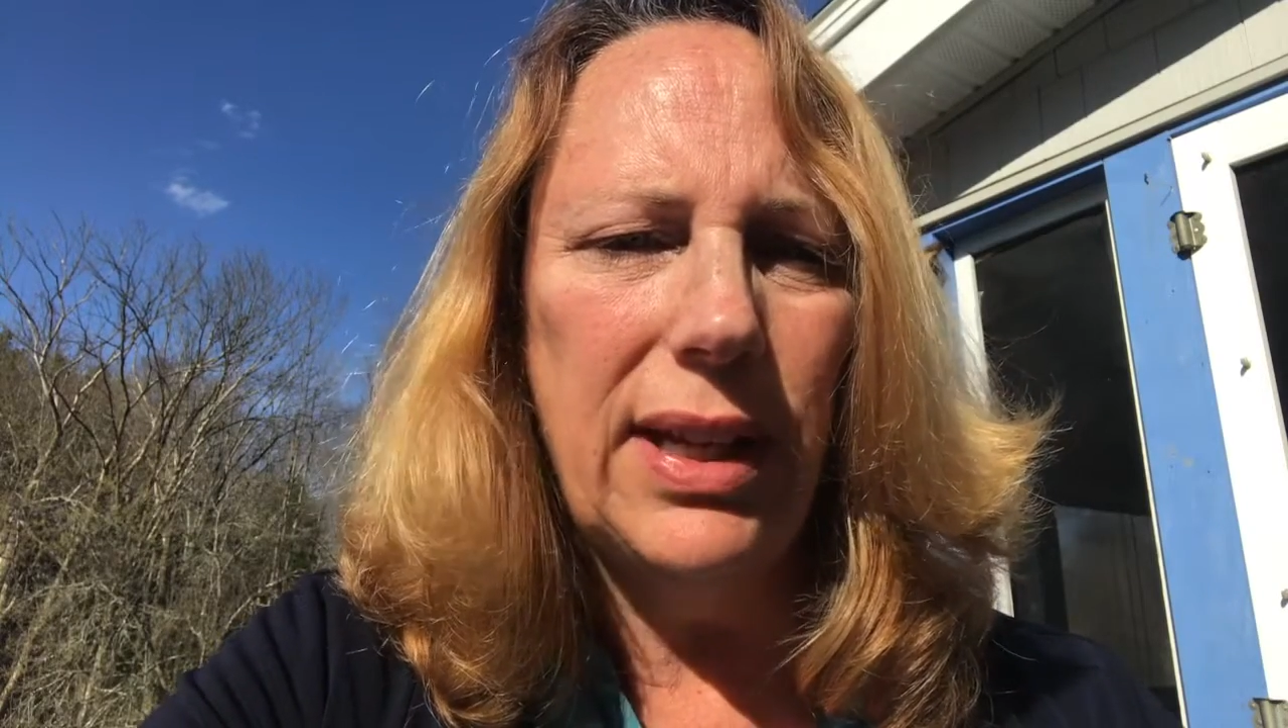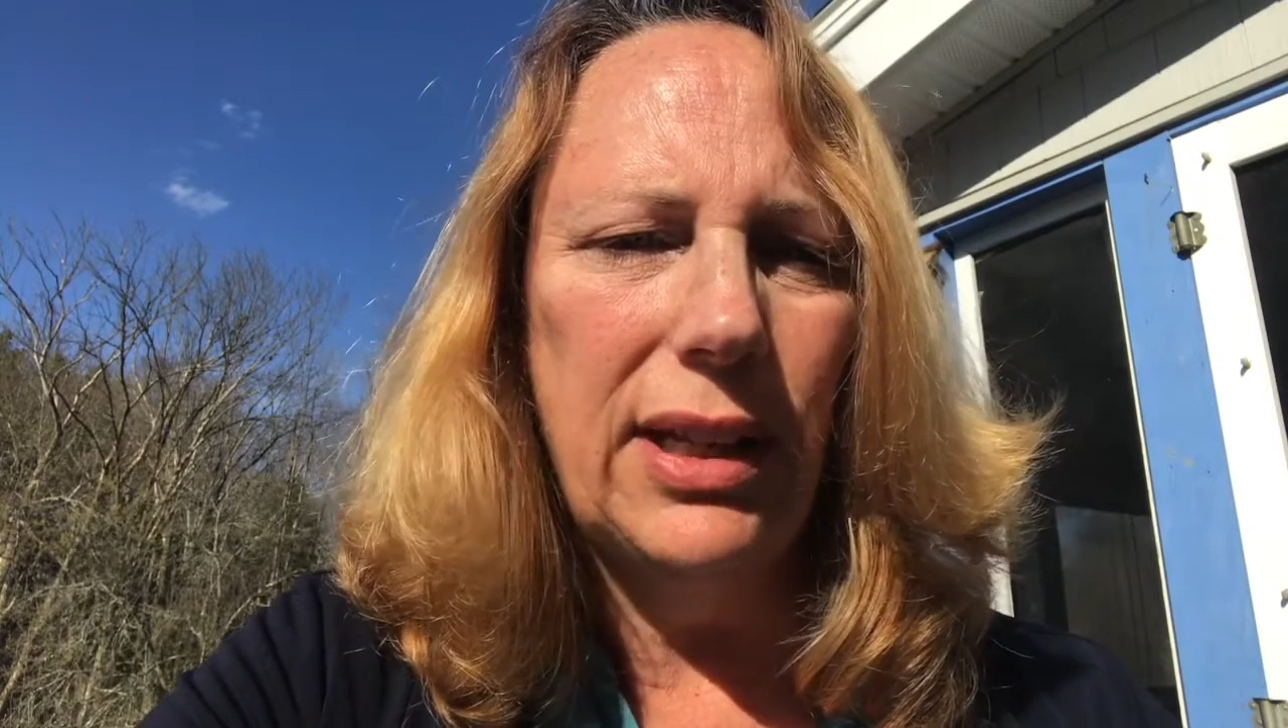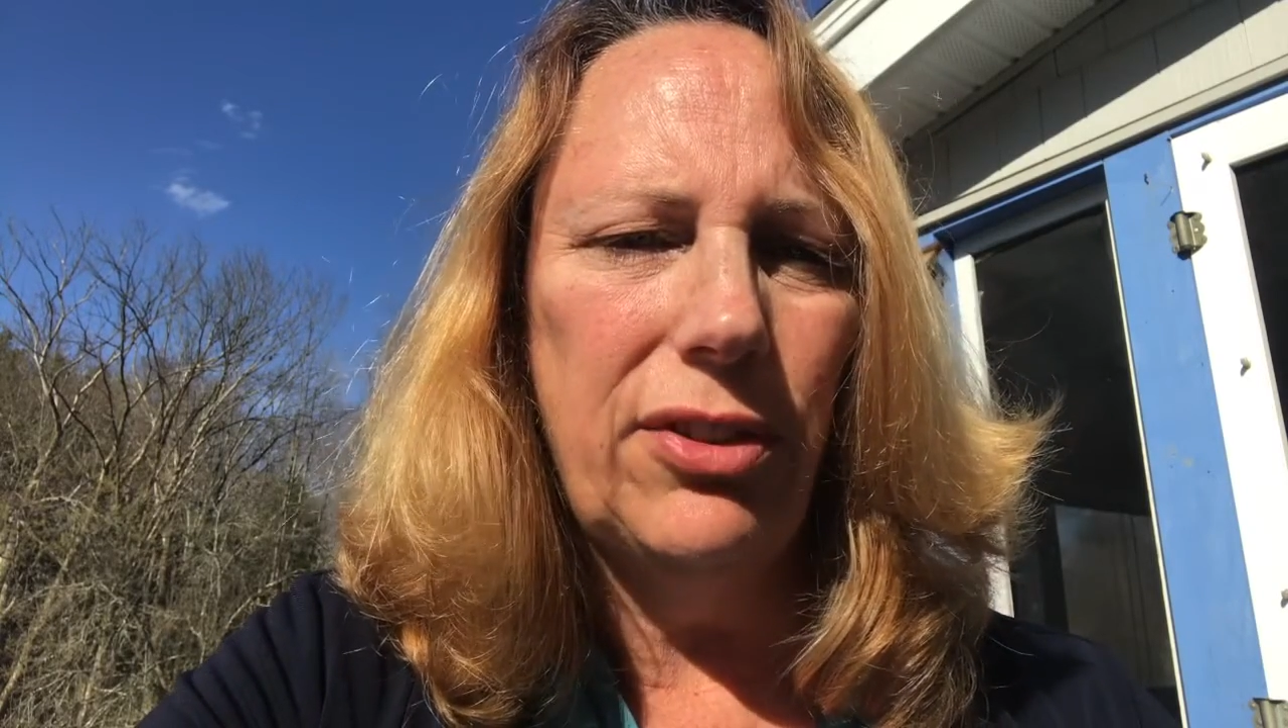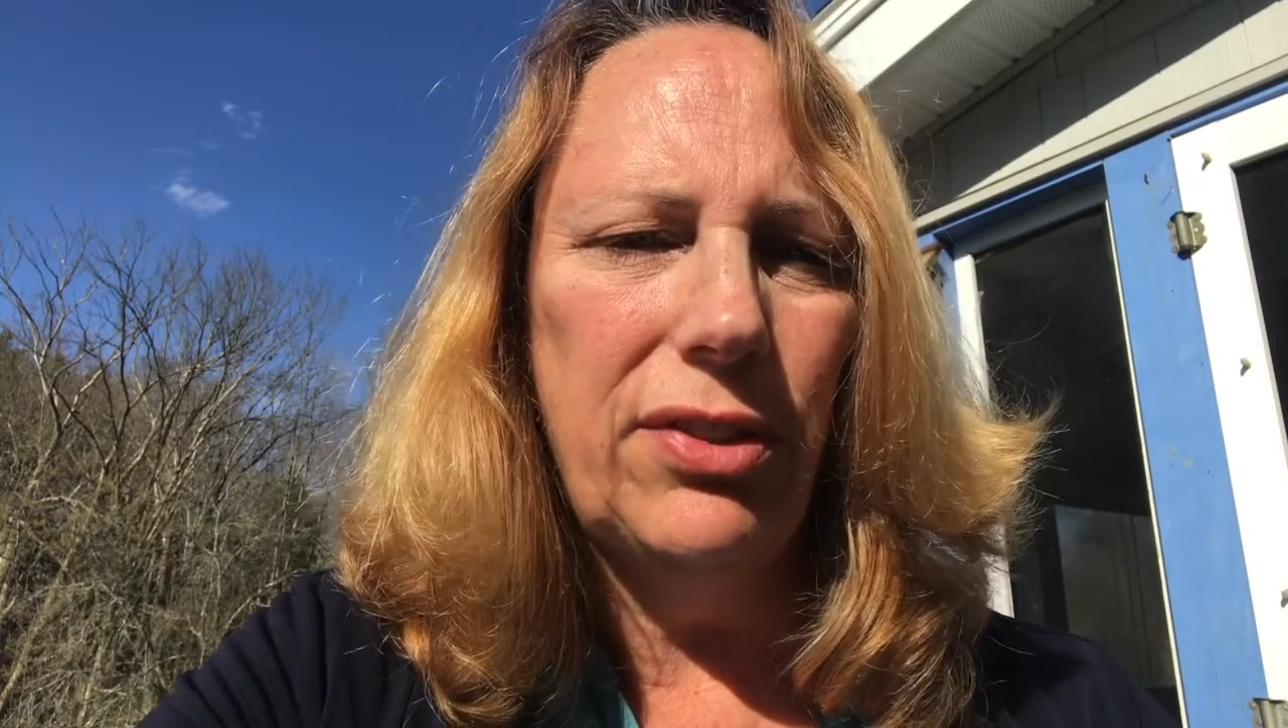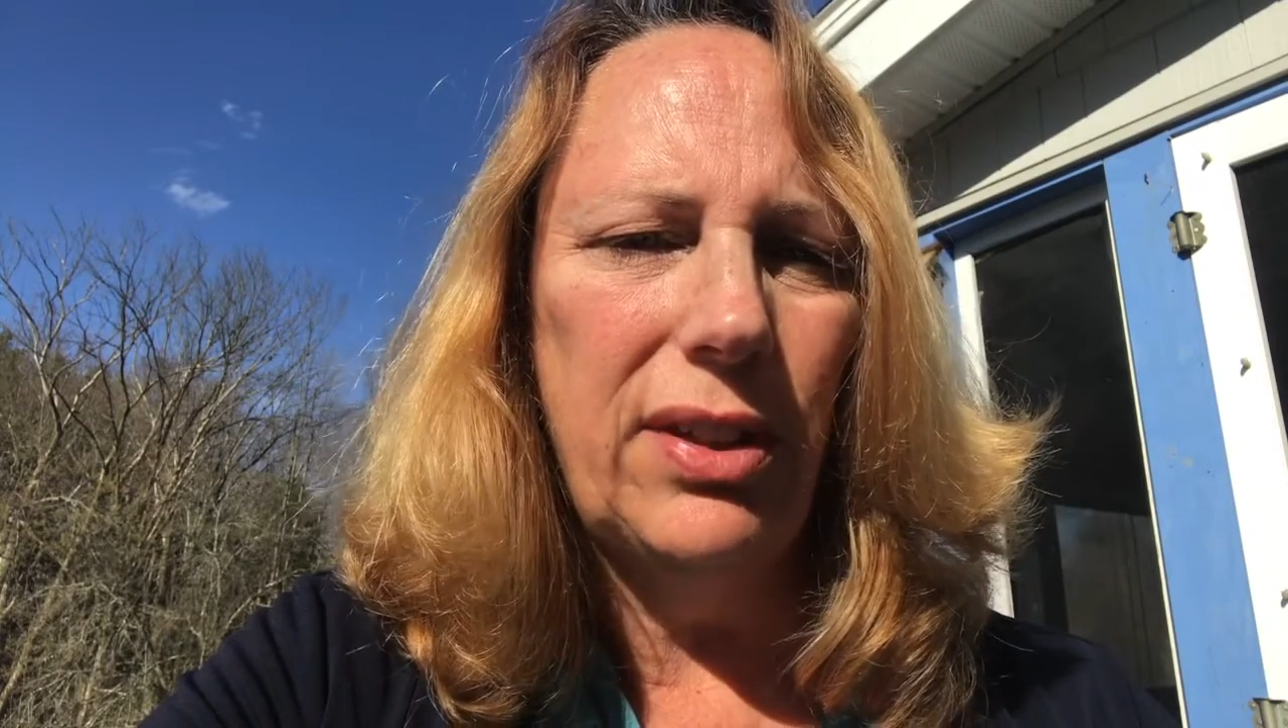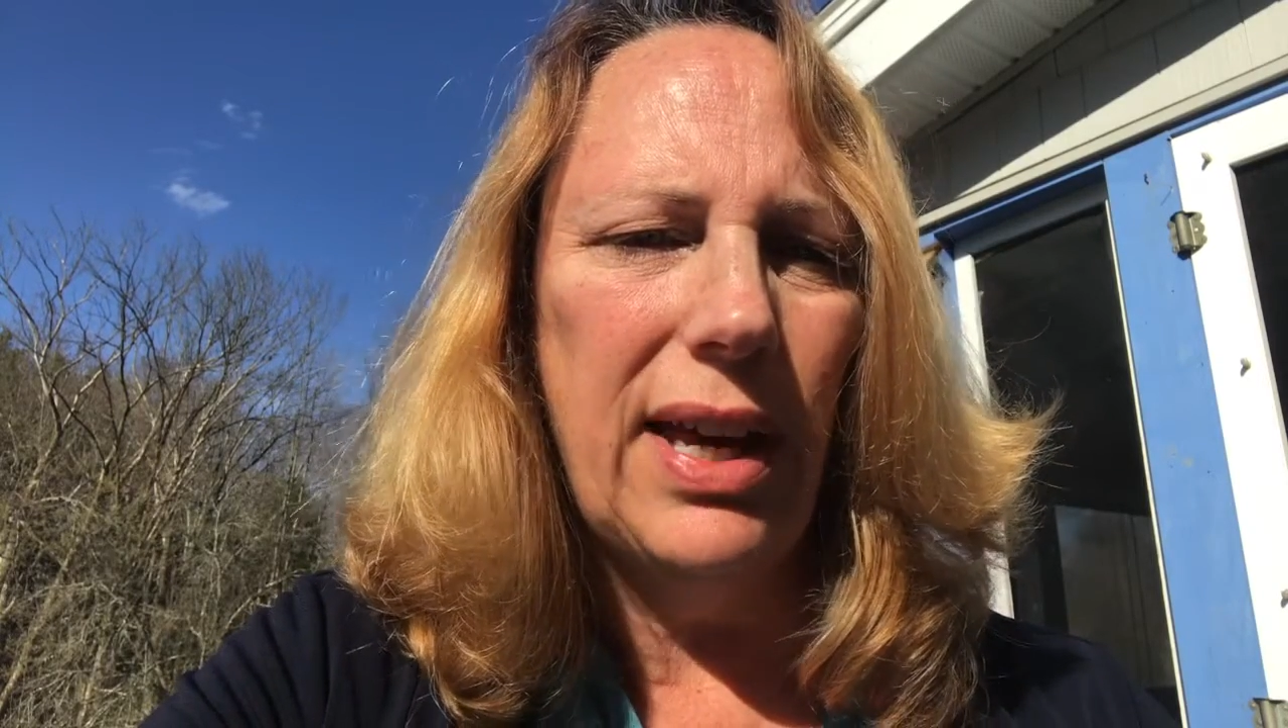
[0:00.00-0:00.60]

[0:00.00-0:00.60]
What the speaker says: agency